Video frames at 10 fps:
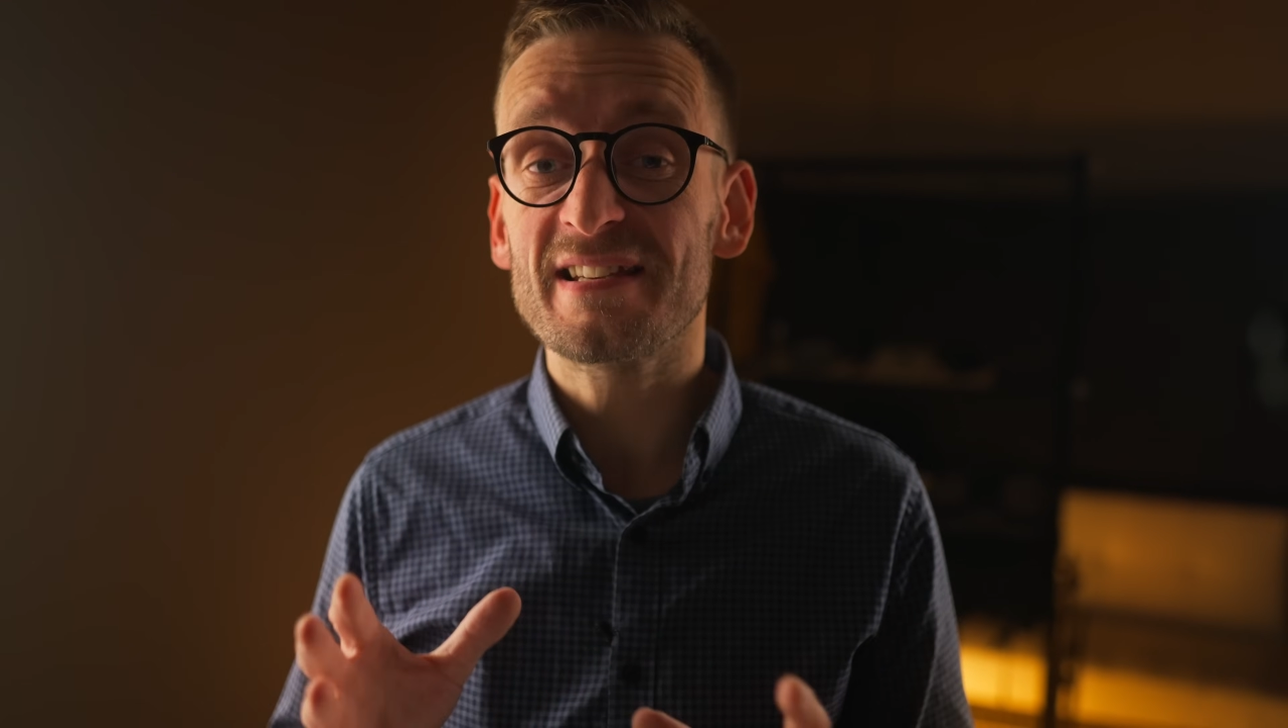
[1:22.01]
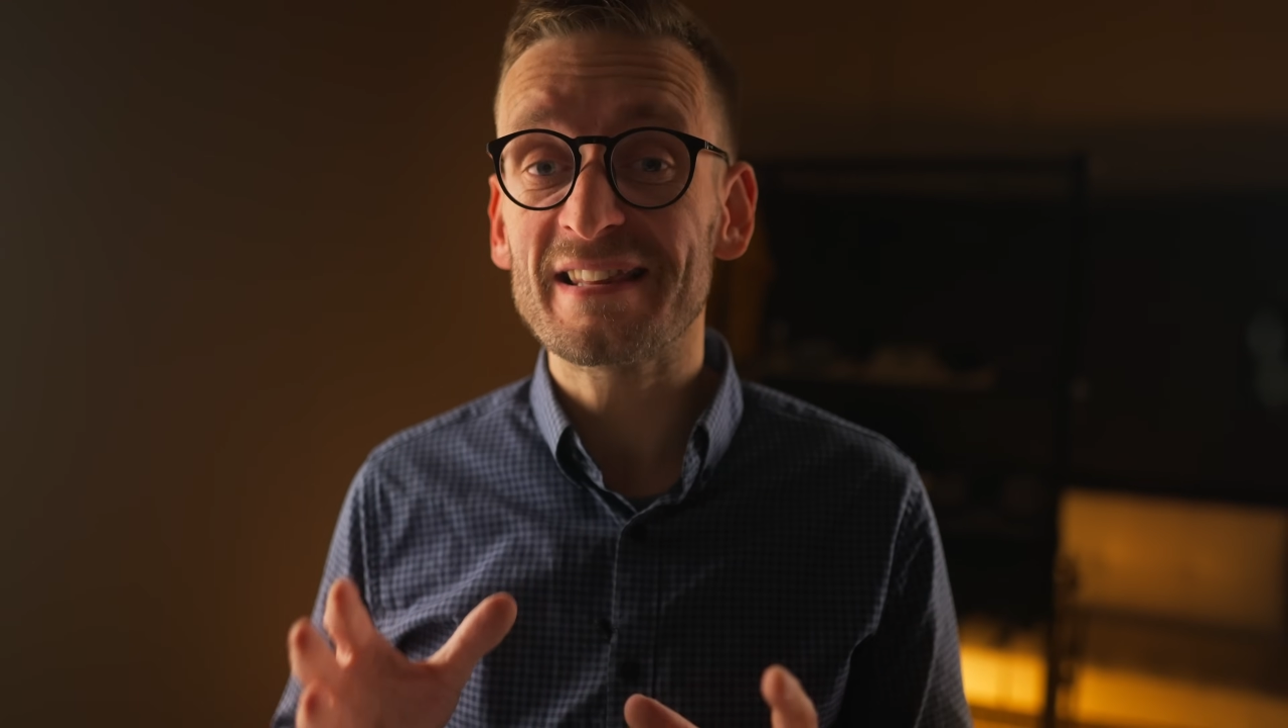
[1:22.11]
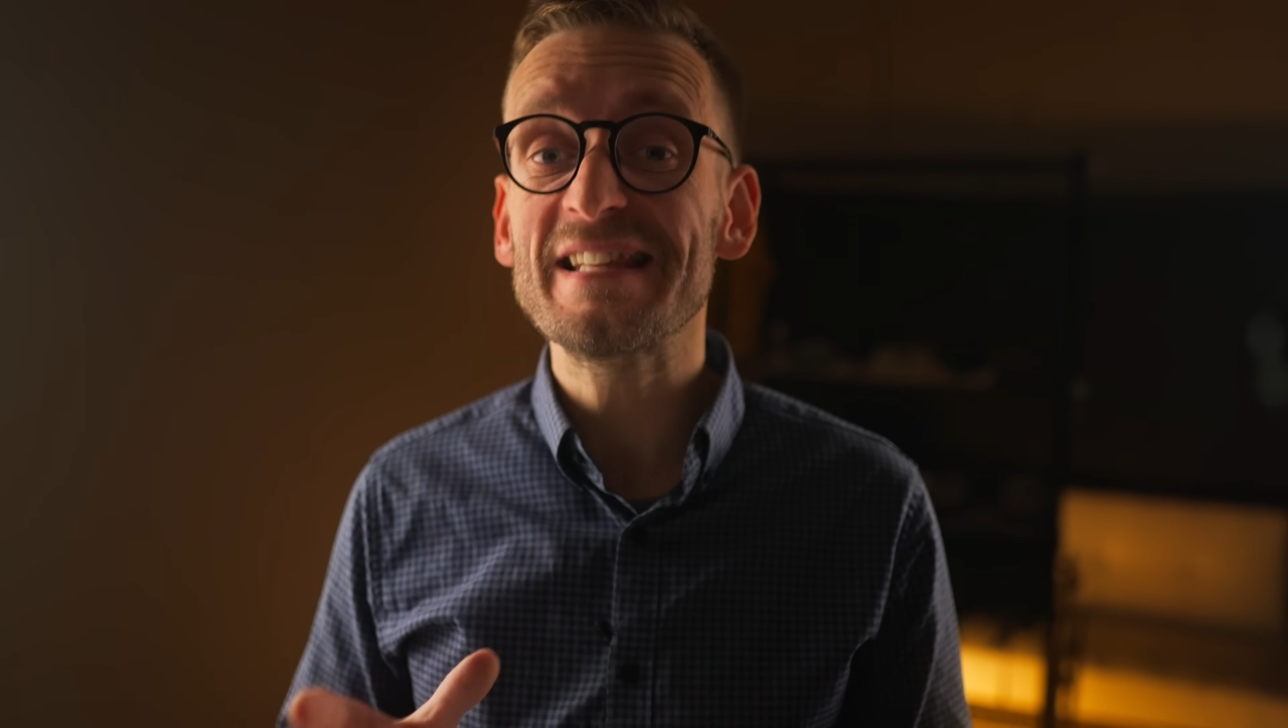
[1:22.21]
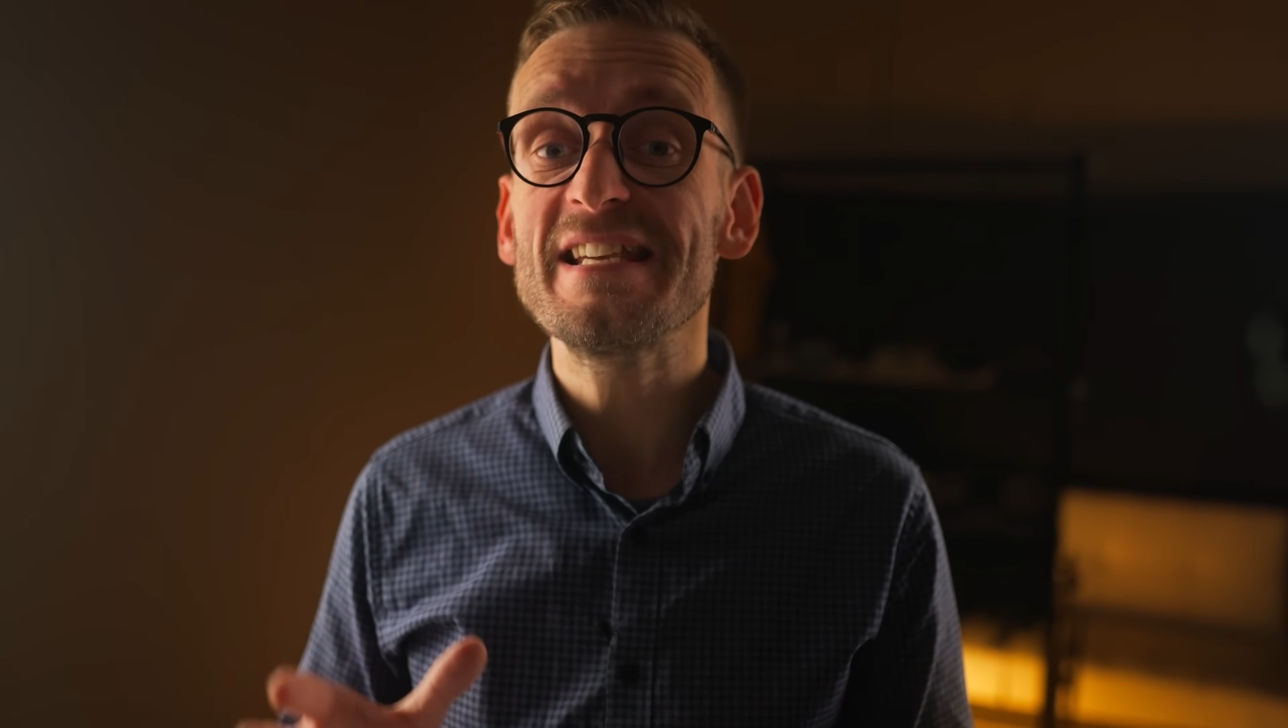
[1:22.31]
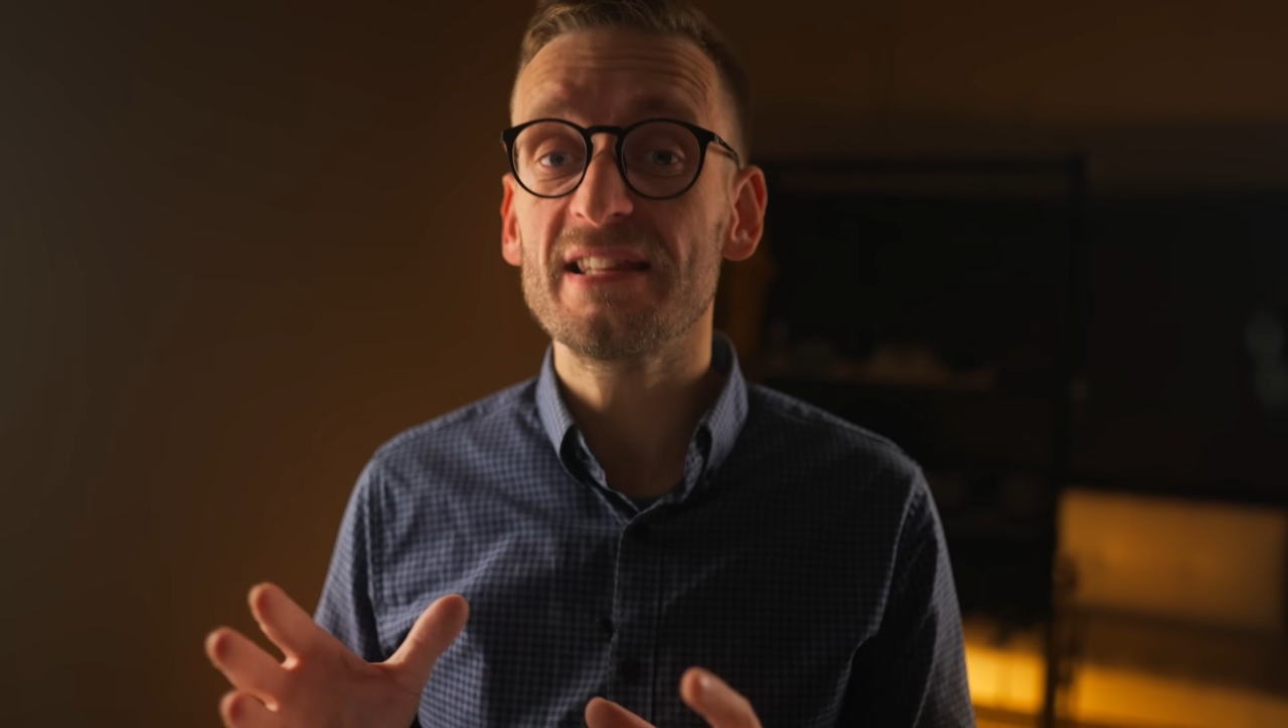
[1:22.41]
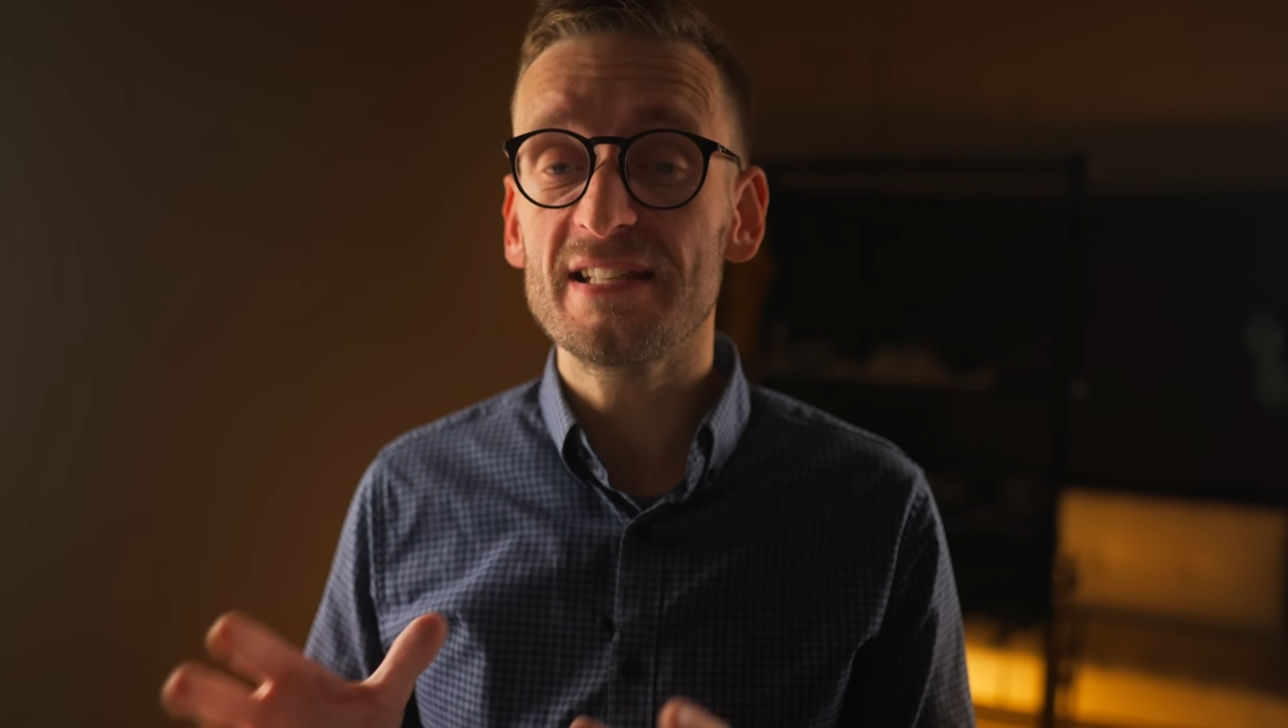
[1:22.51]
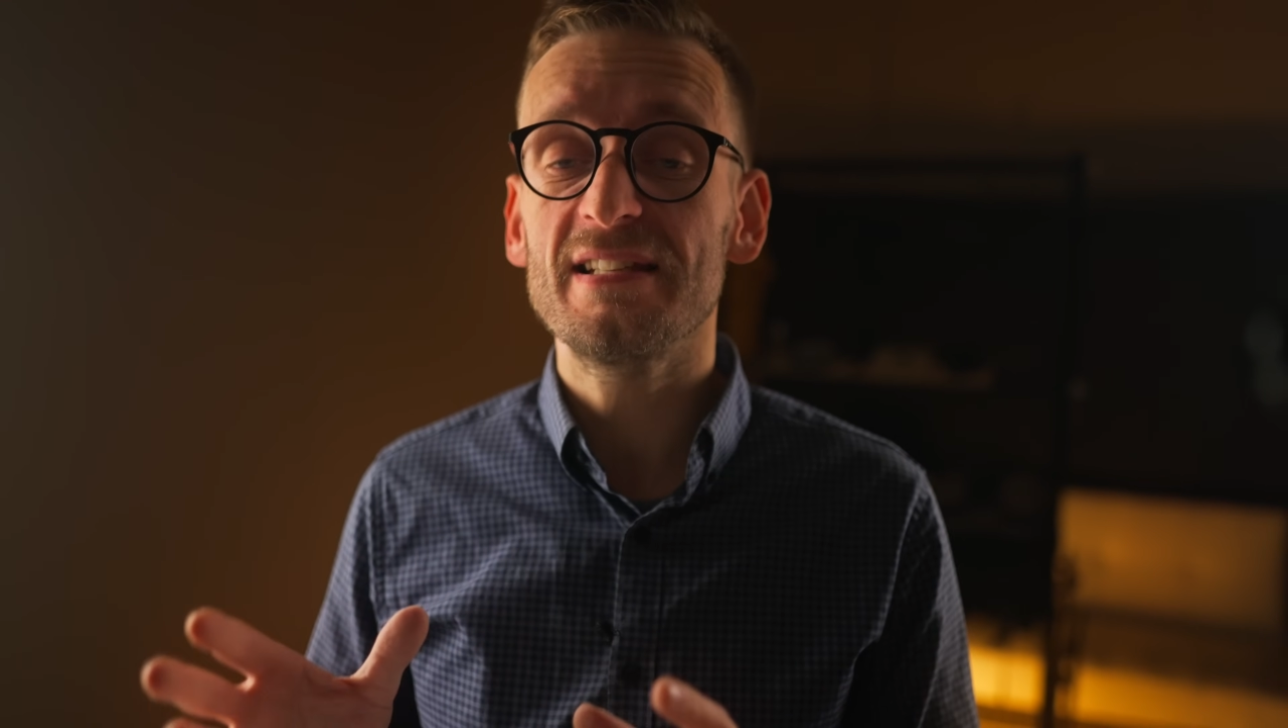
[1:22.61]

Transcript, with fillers: clearly